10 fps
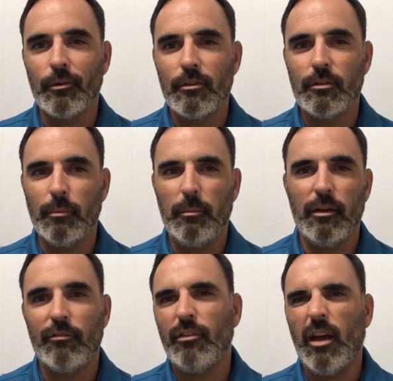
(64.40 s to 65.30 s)
or into
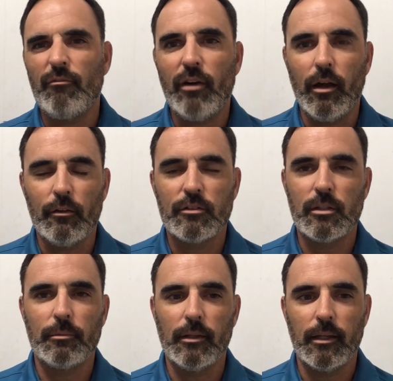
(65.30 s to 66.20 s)
maybe a flat file or
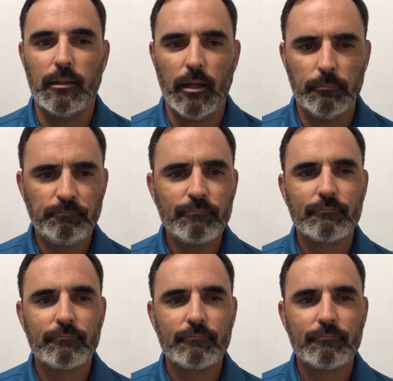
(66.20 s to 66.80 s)
something like that.